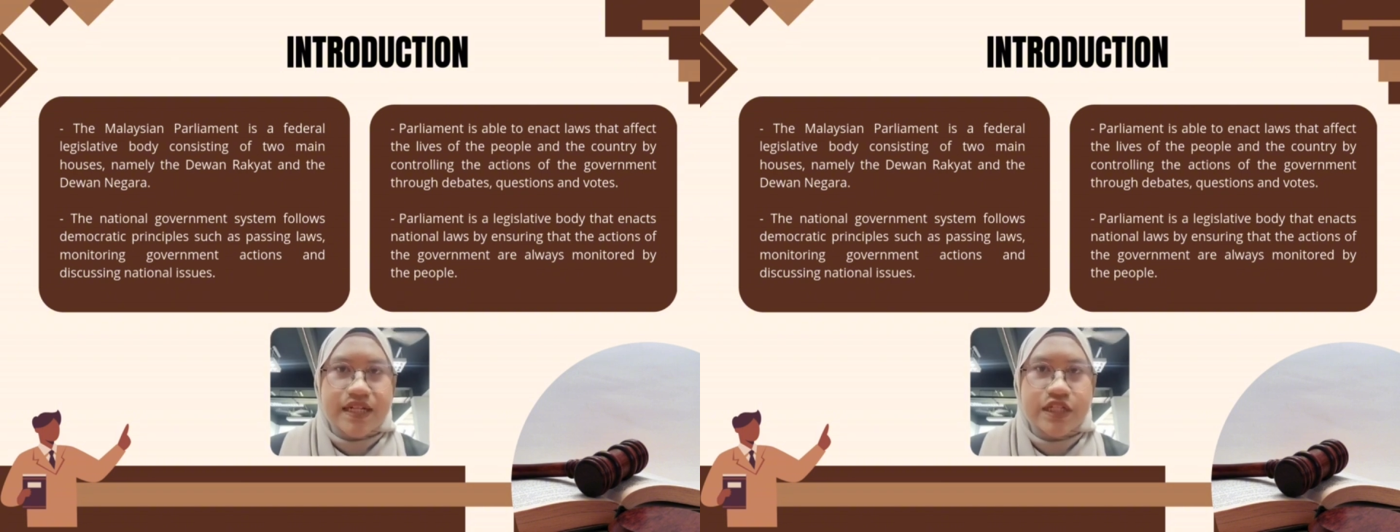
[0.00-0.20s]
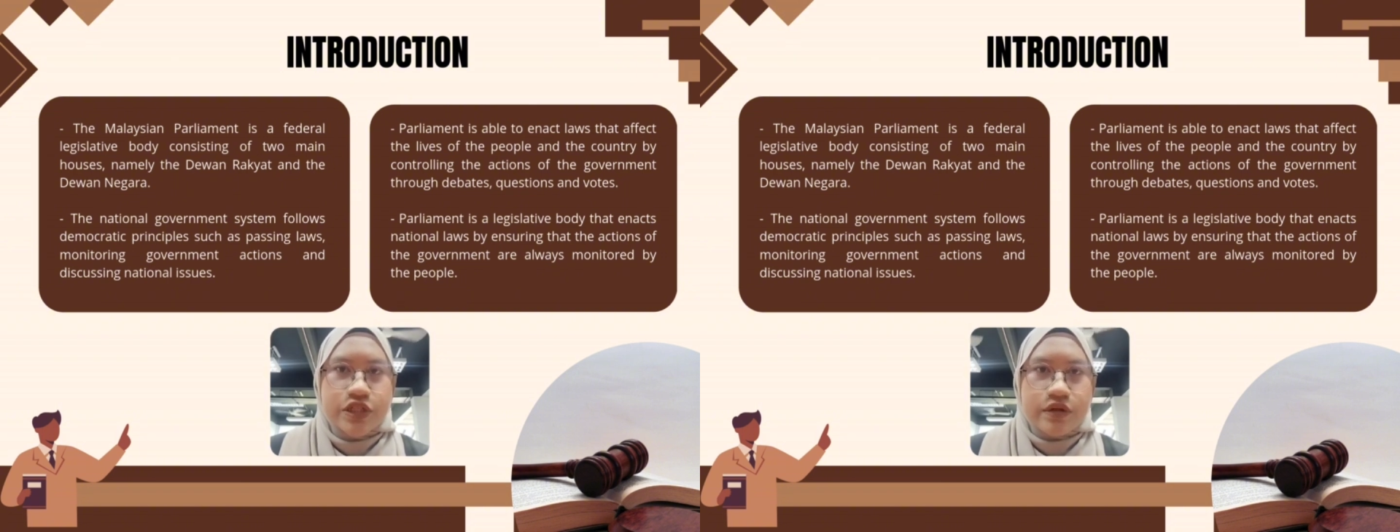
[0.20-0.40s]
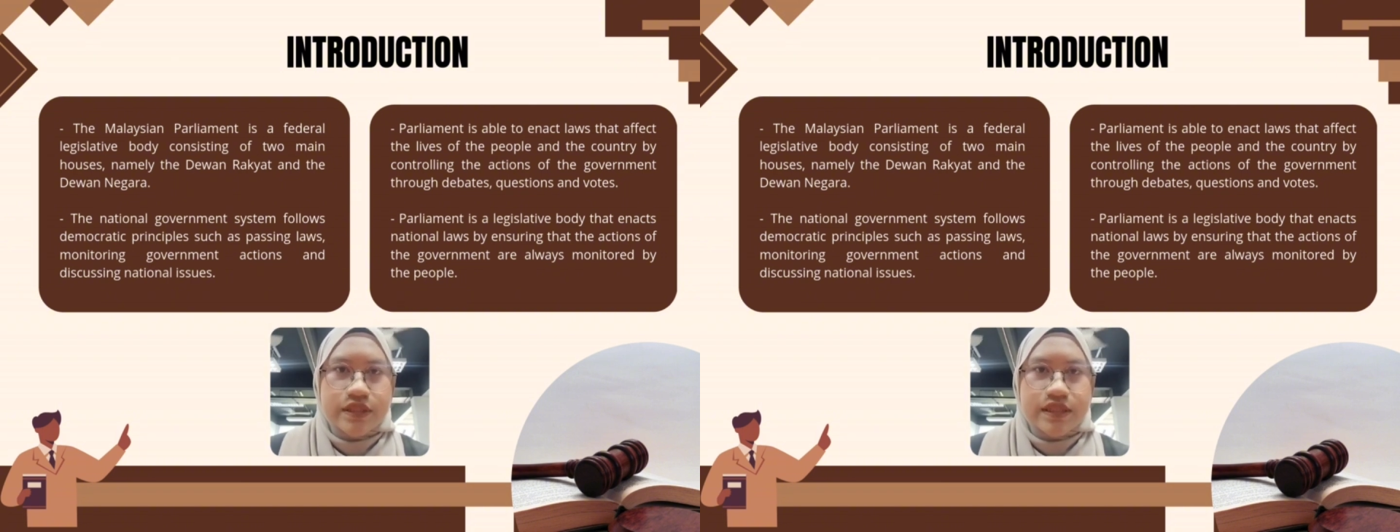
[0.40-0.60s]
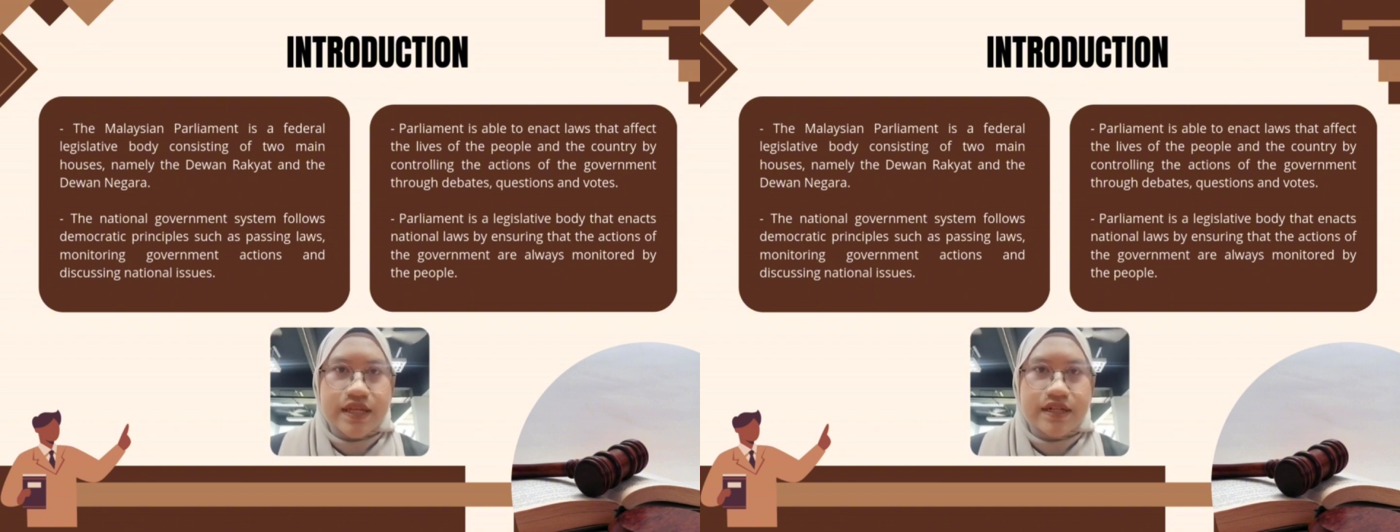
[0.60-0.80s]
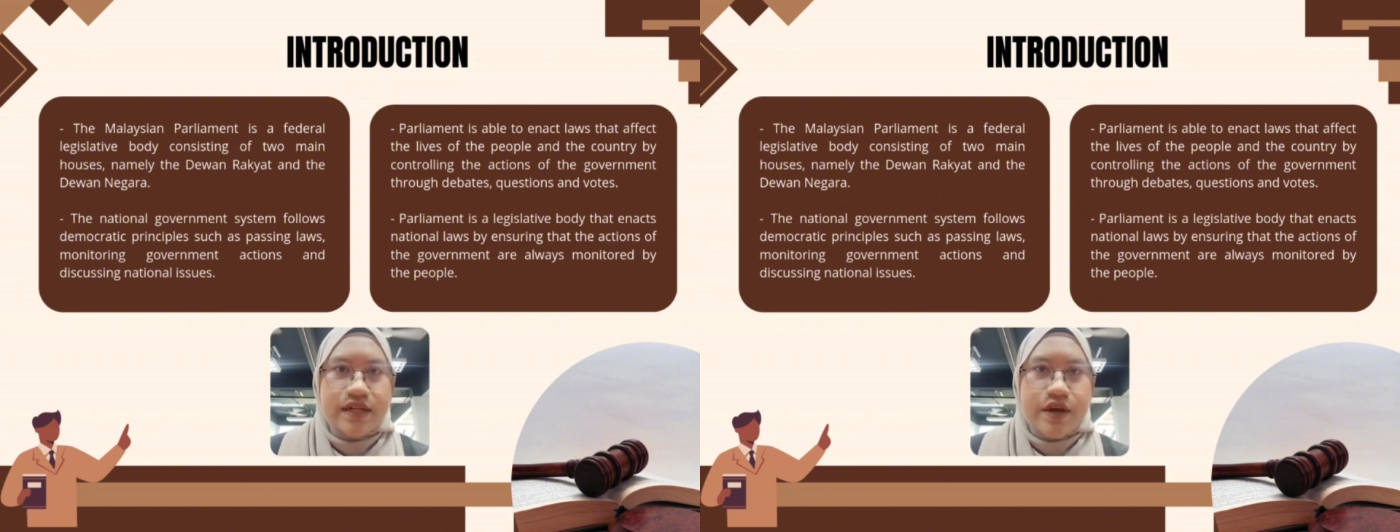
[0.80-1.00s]
This shows
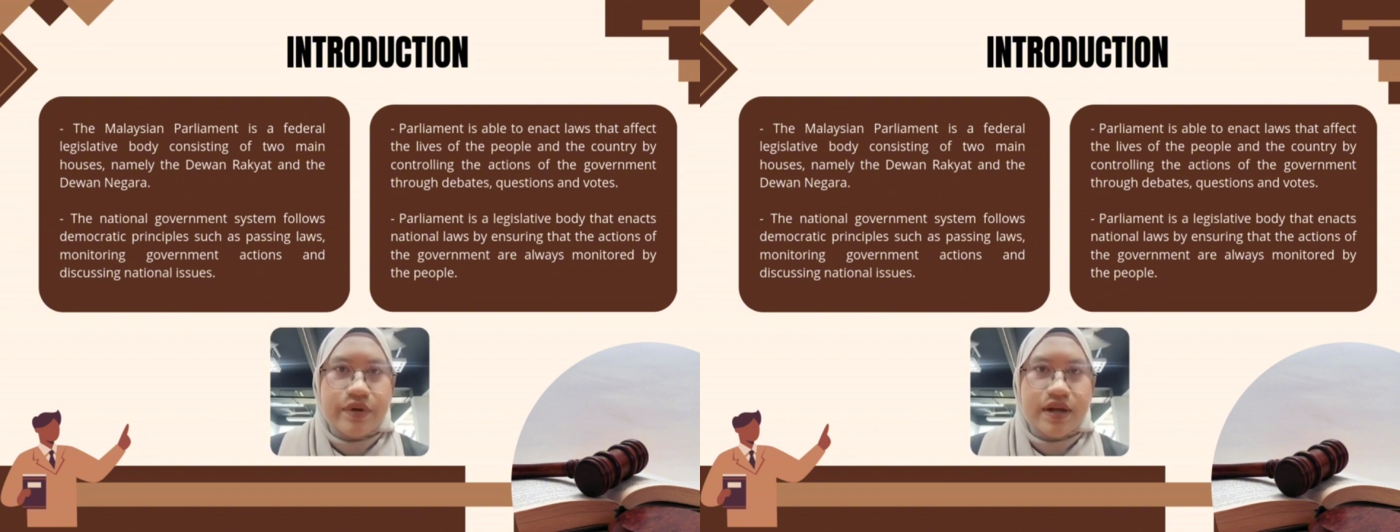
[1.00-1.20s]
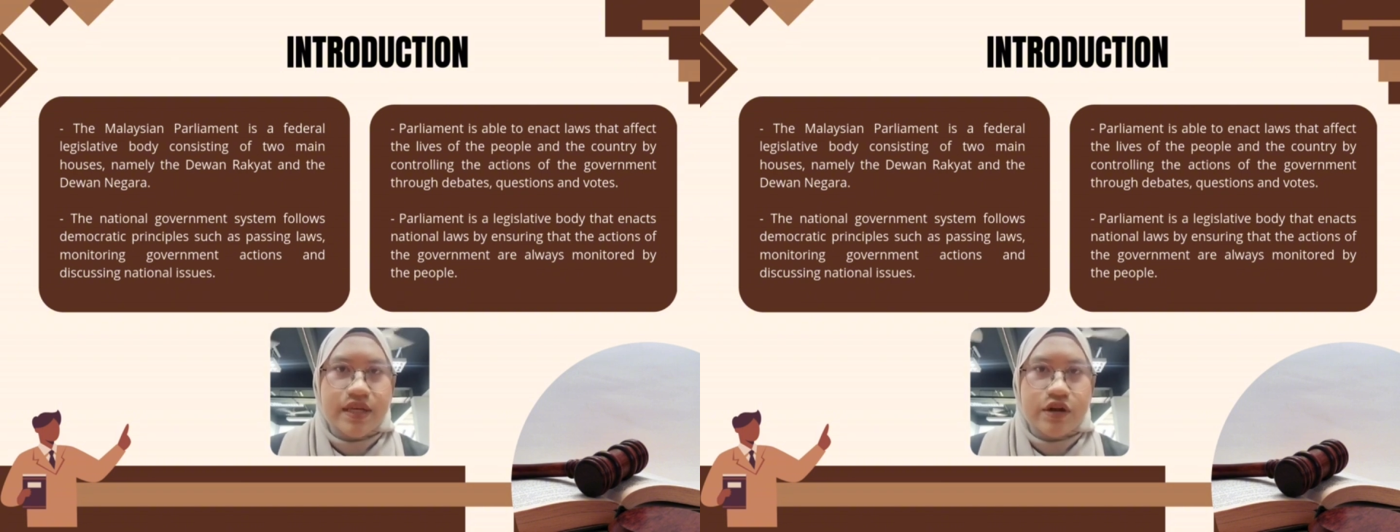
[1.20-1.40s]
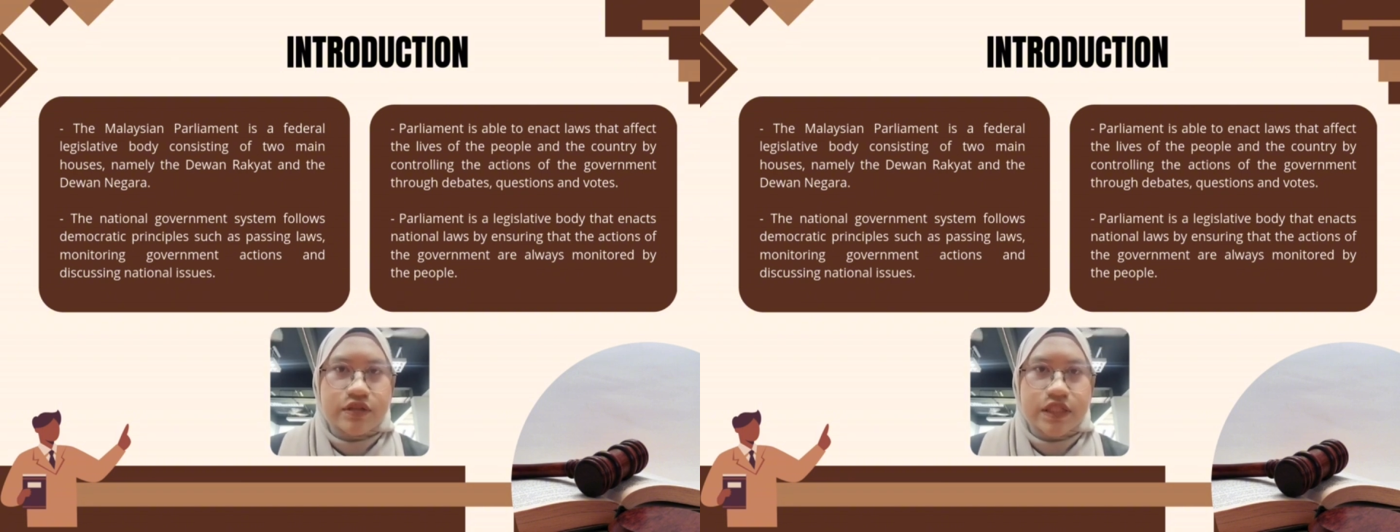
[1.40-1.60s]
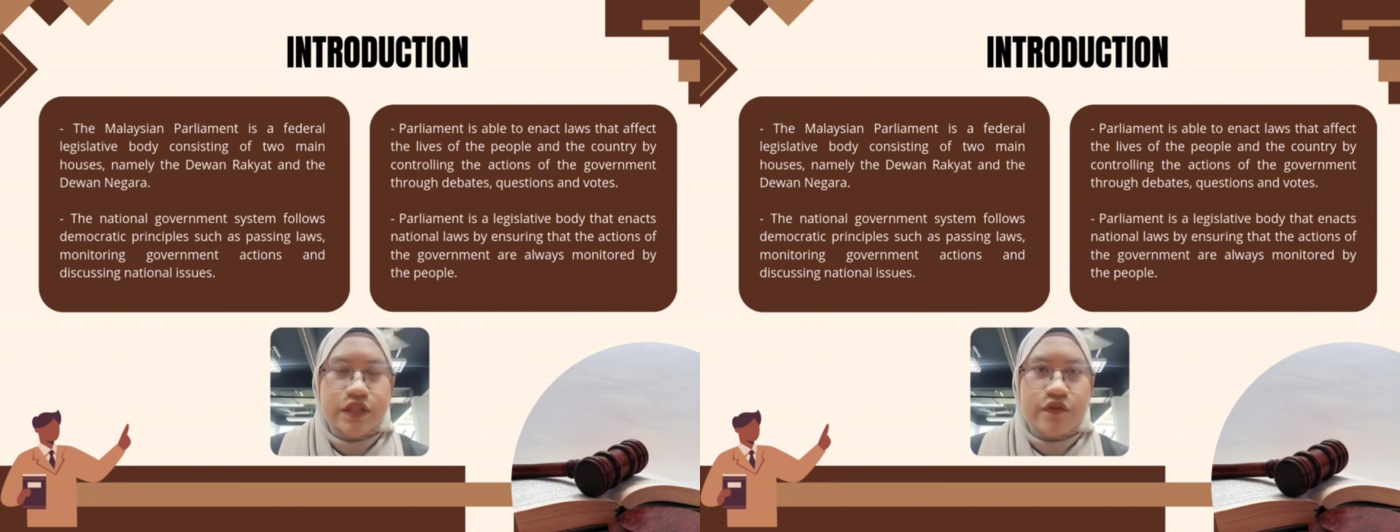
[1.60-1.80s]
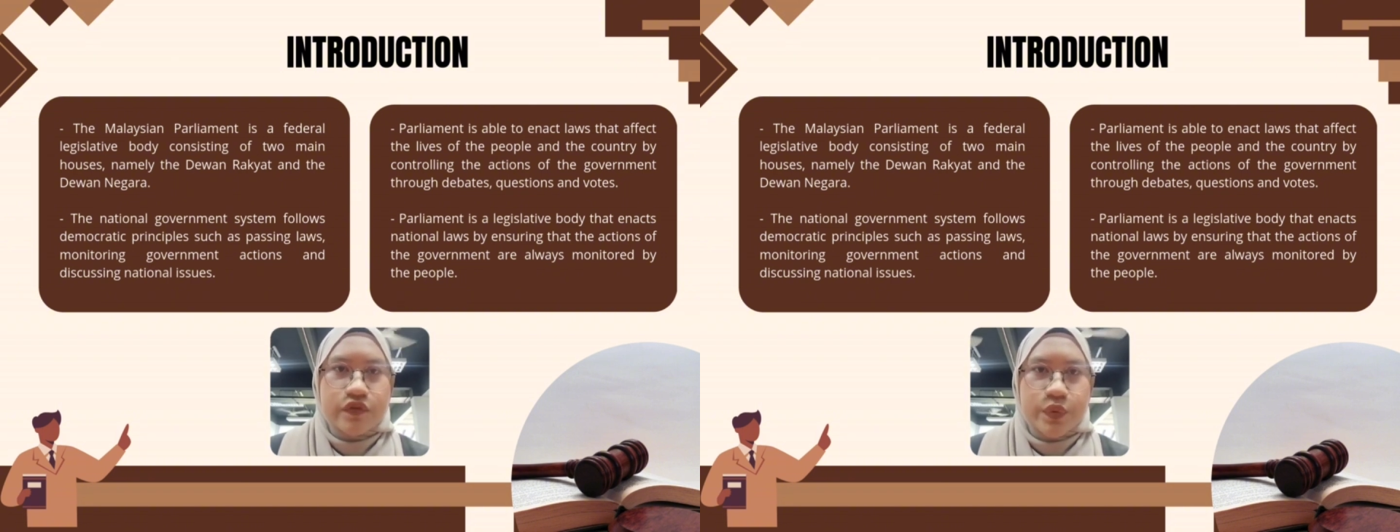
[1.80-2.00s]
that the Dewan Raya
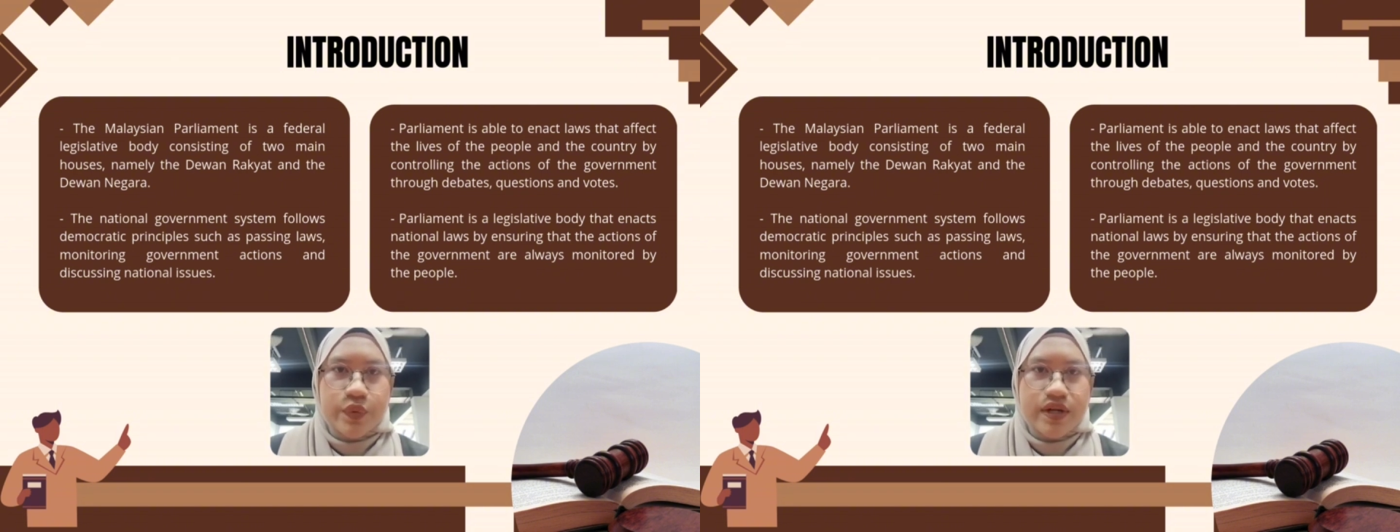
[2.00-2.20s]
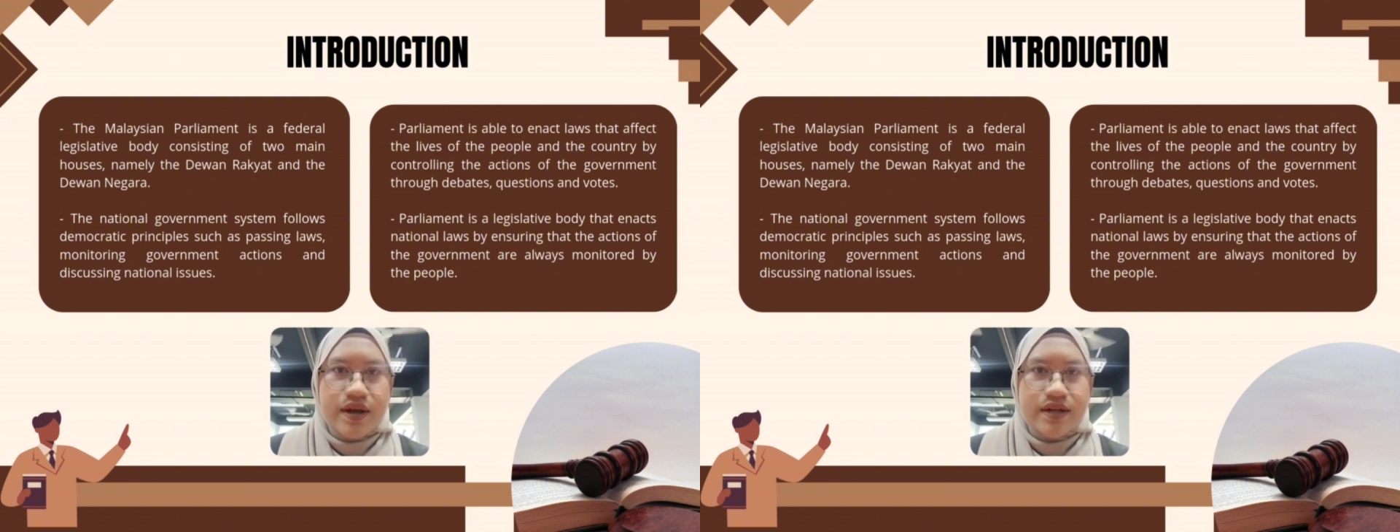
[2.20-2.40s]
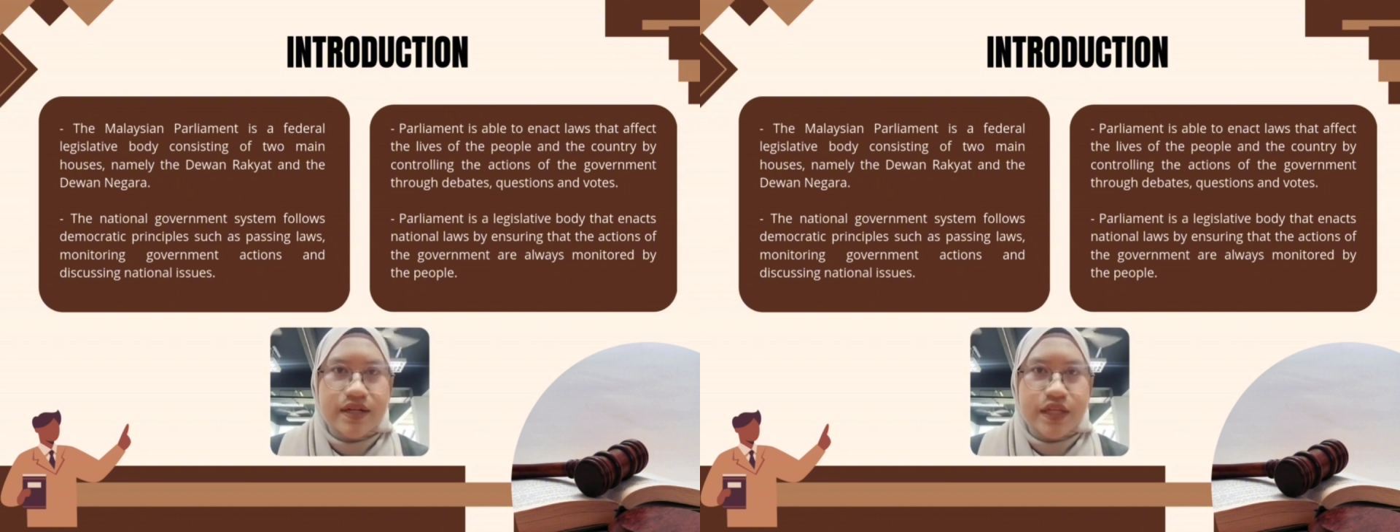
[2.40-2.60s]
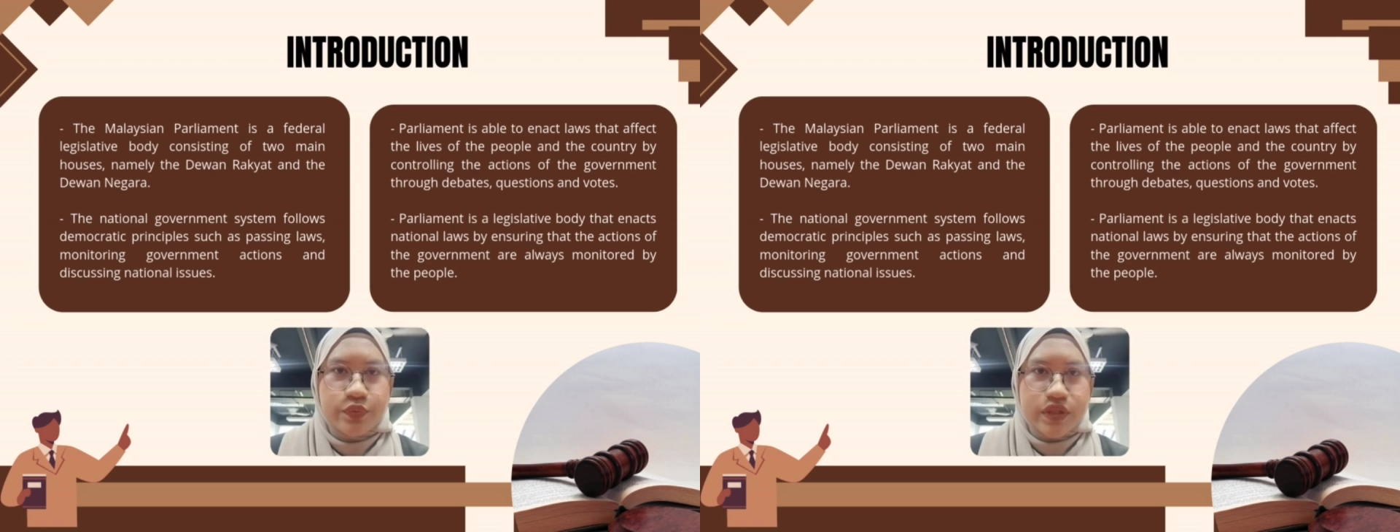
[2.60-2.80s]
consists of 122